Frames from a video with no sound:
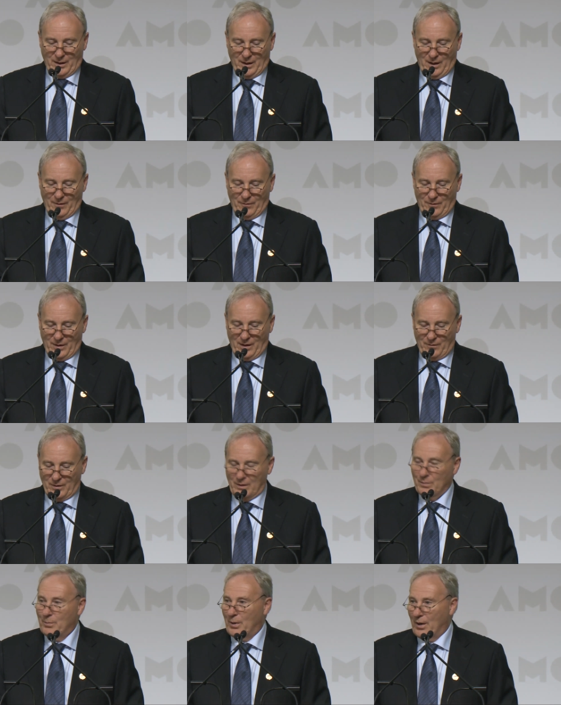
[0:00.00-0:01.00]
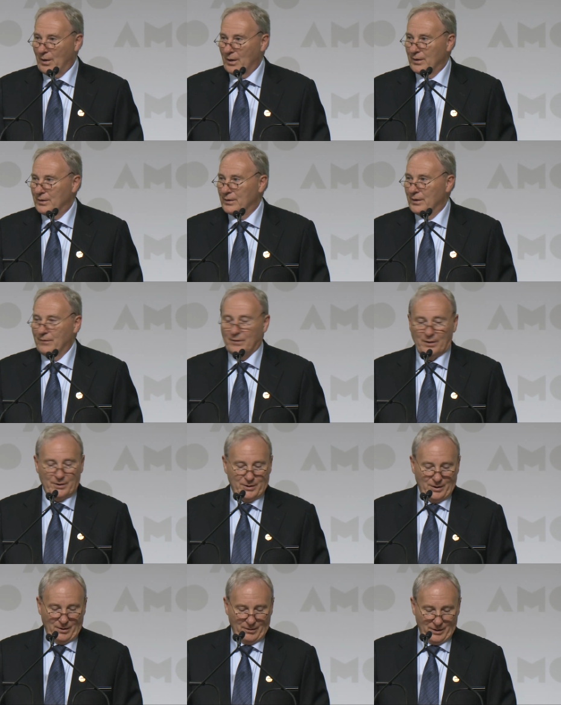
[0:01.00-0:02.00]
of every part of
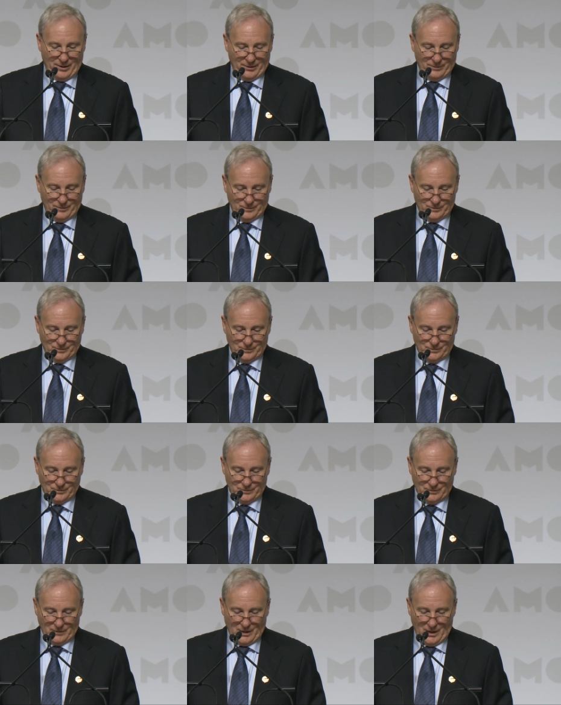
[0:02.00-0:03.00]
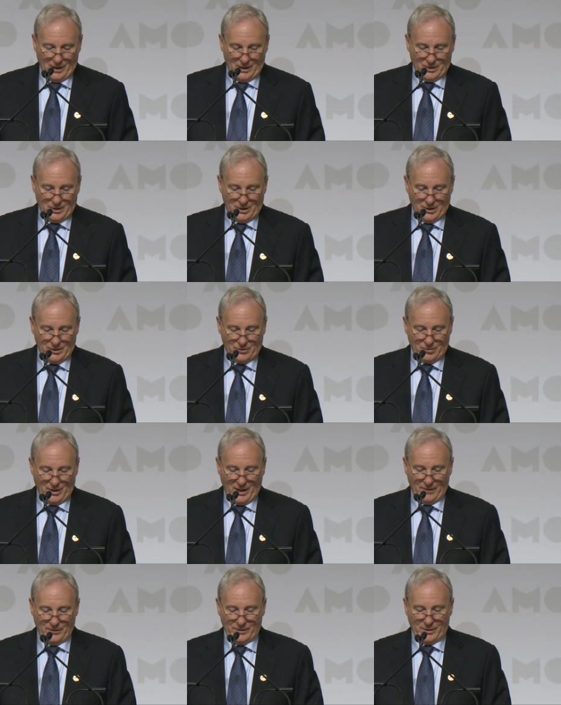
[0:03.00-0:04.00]
Ontario. She has
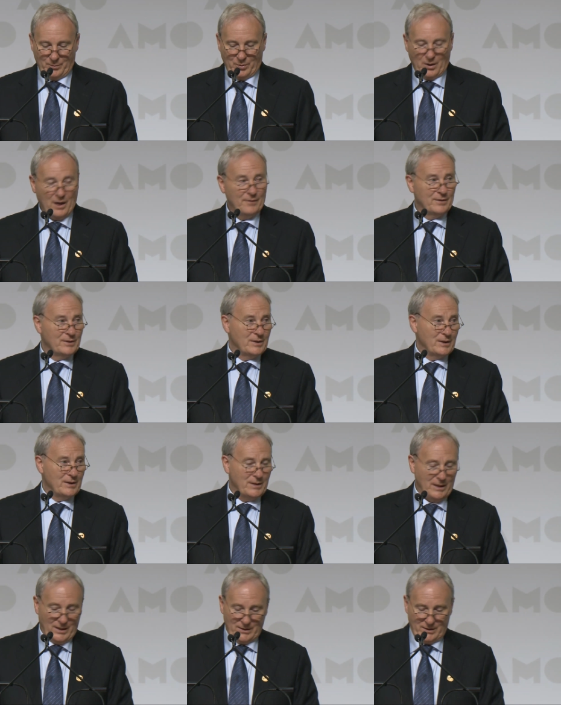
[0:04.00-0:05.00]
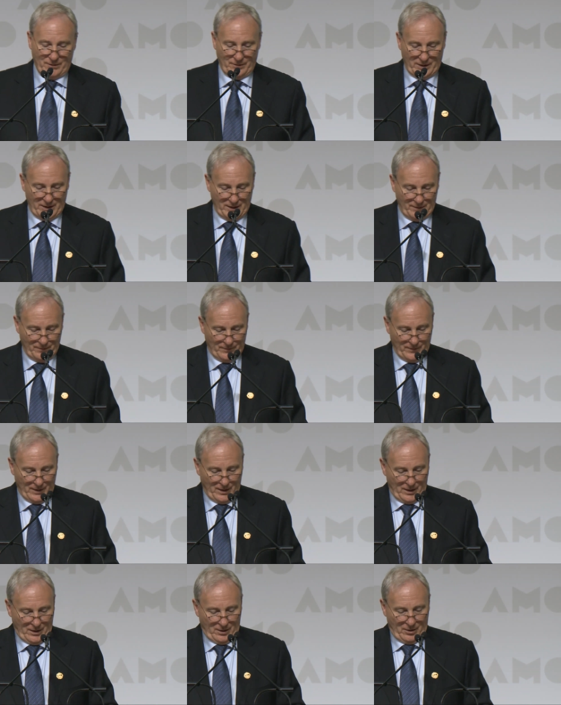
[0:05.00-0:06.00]
traveled the province extensively.
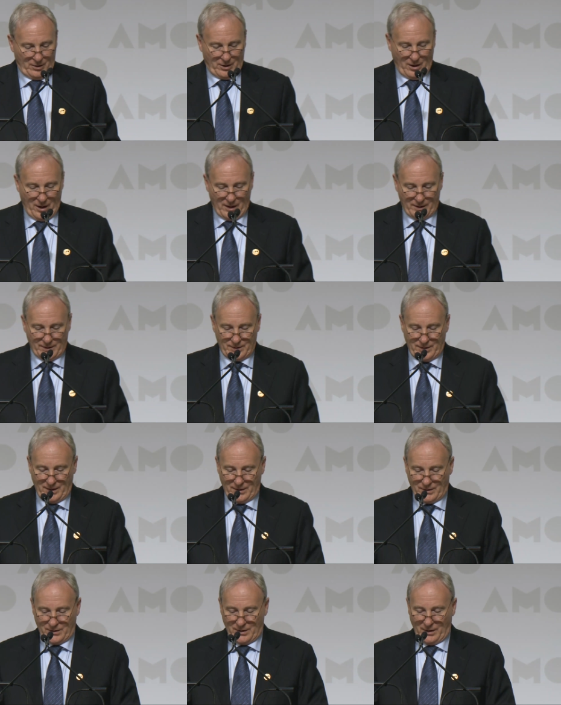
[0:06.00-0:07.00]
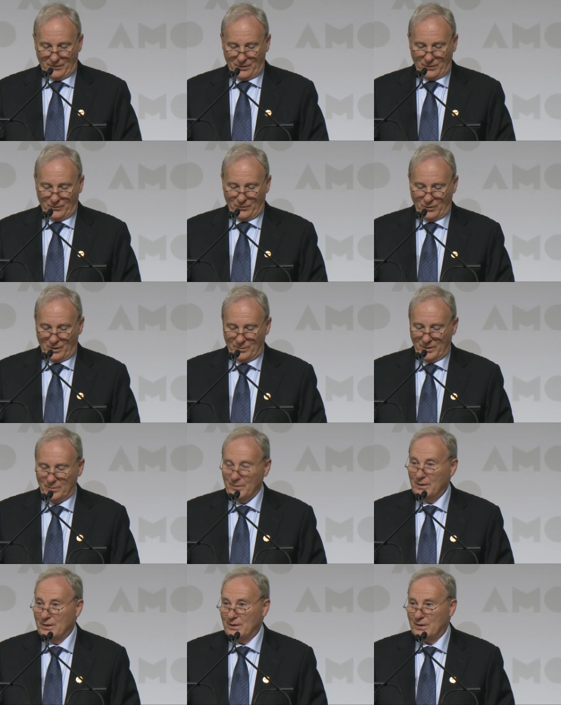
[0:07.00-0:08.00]
Her caucus has several former
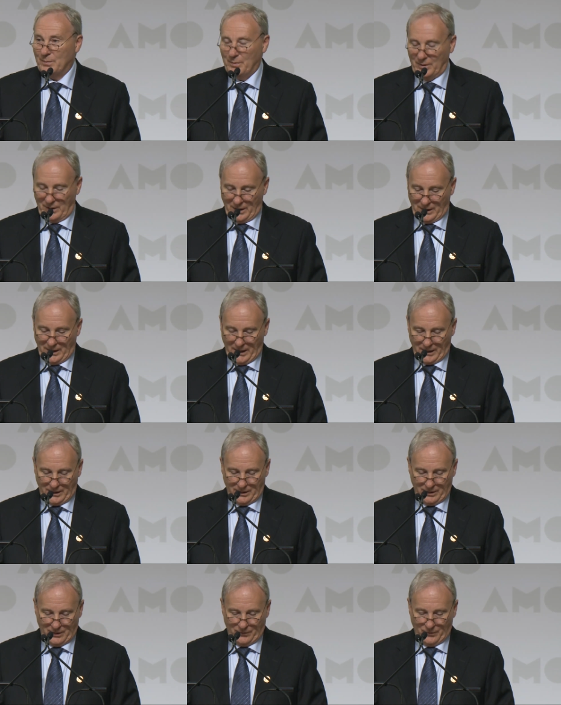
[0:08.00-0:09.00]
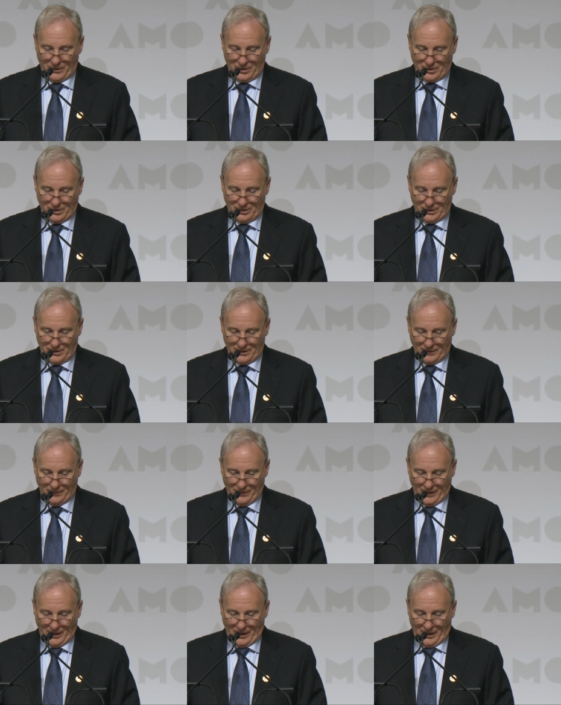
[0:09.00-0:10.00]
municipal elected officials.
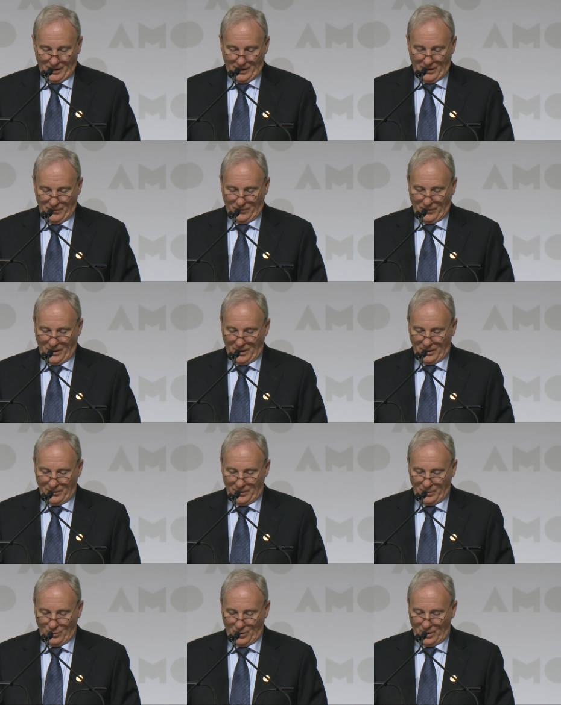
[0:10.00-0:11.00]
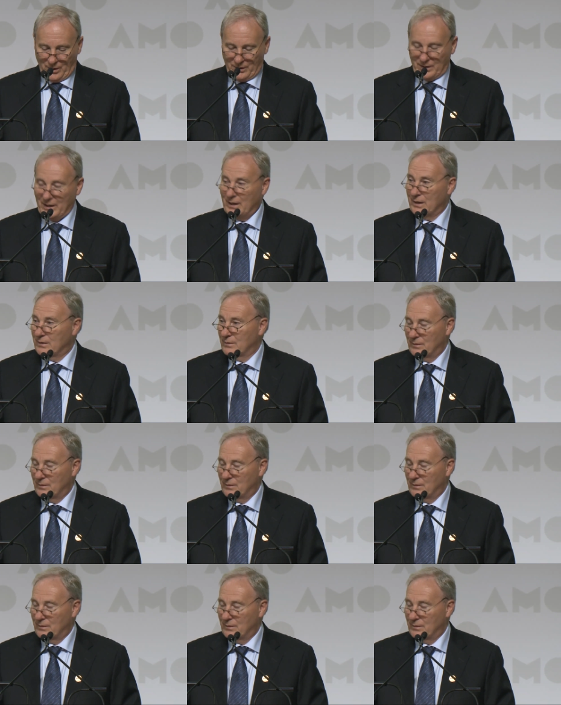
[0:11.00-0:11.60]
They follow the work that